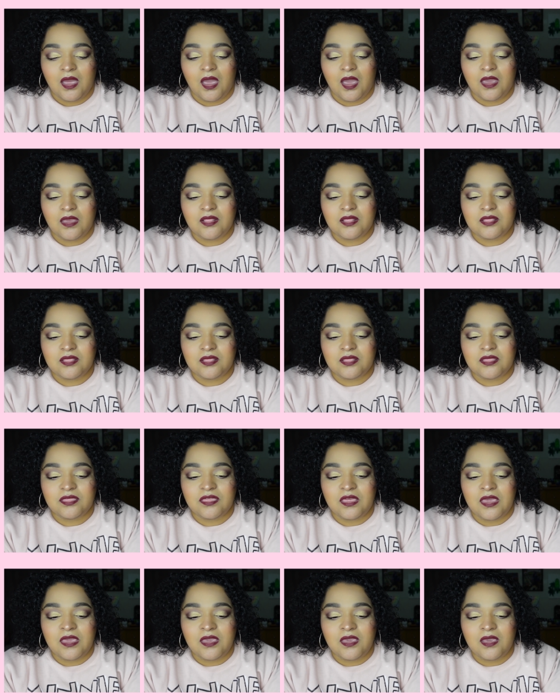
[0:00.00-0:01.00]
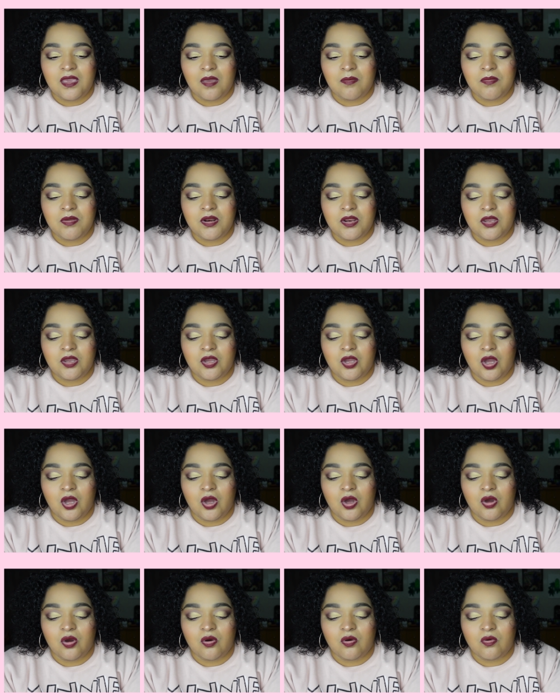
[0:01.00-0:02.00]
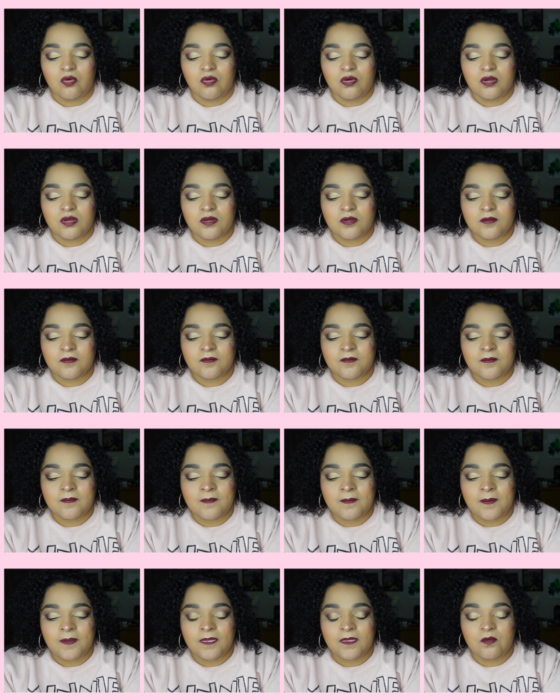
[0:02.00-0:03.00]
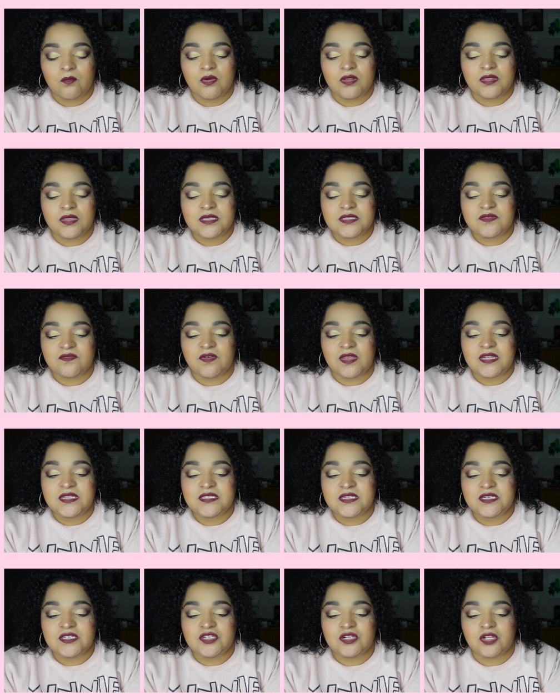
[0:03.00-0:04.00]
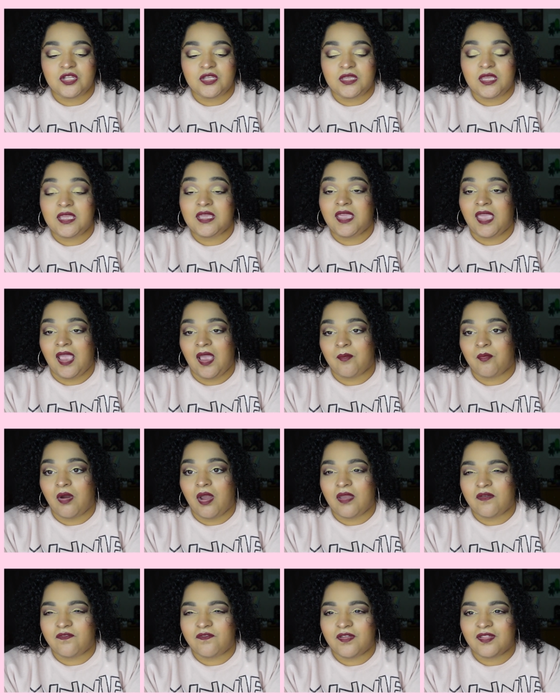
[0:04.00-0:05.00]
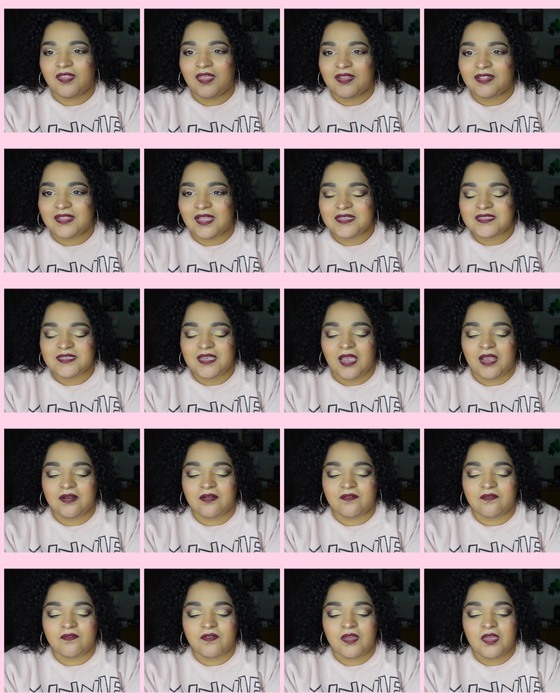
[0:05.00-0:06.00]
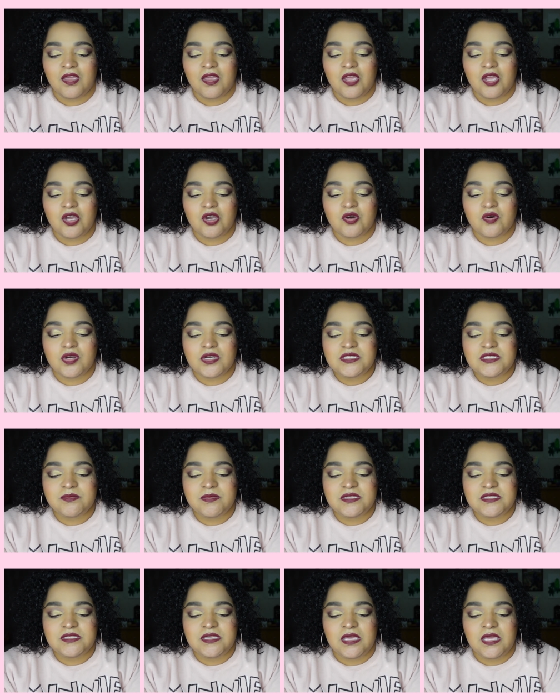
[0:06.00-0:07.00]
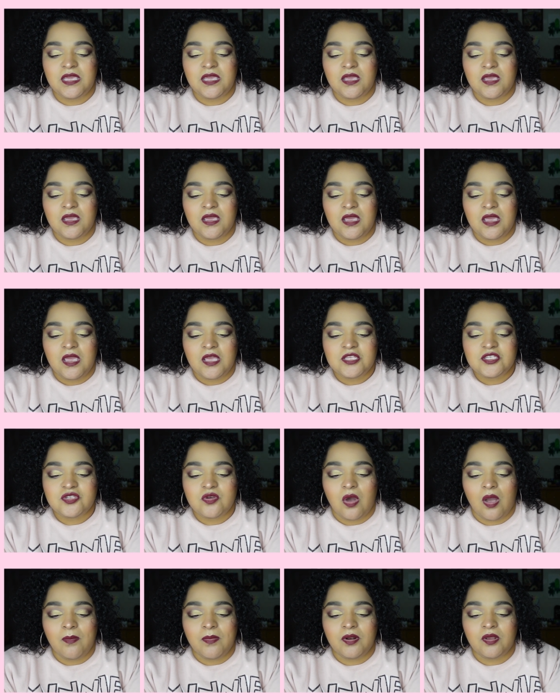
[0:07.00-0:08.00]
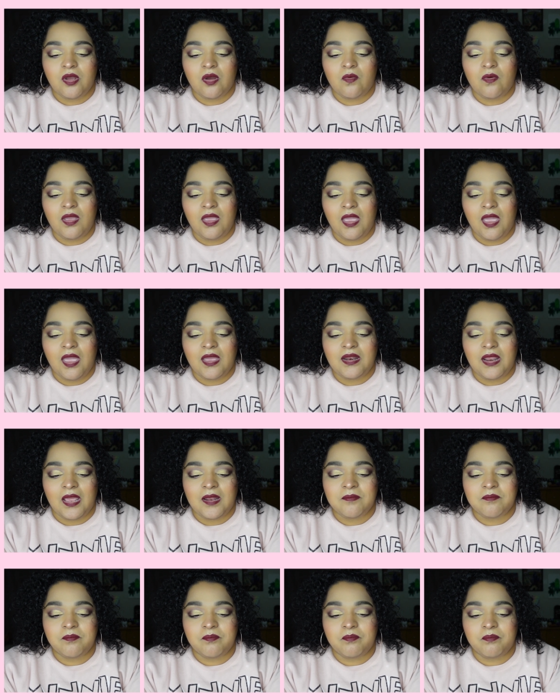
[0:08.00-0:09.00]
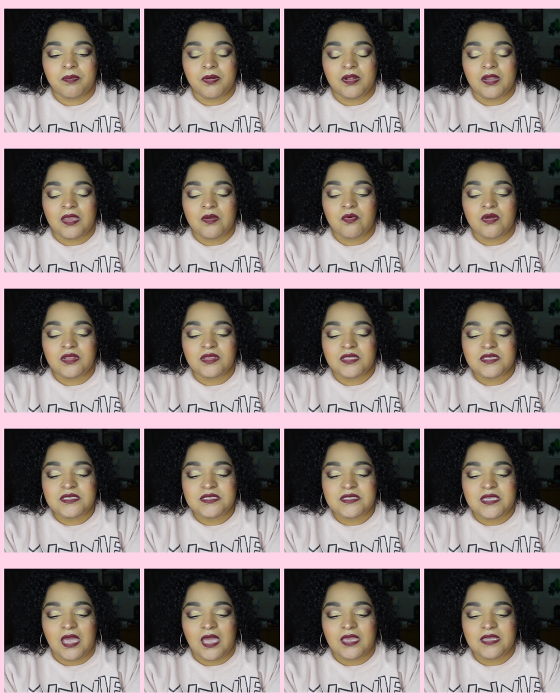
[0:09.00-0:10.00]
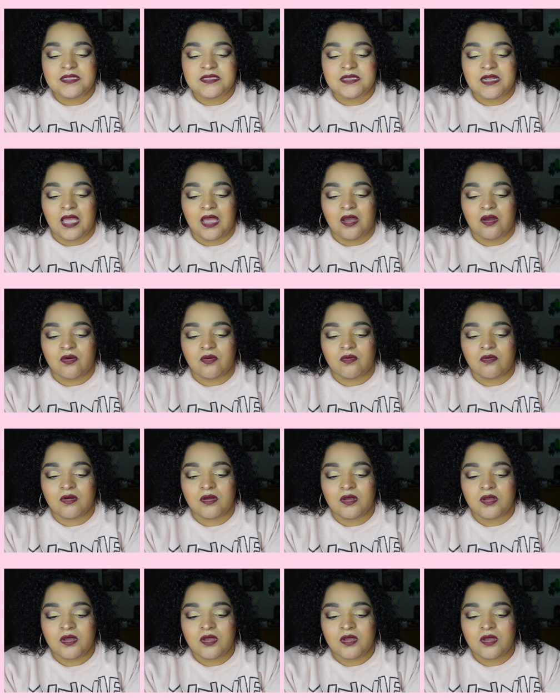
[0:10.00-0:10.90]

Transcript: I think I'm gonna go with this vintage looking camera. I feel like that's kind of Christmassy. So I'm gonna go ahead and play with the size now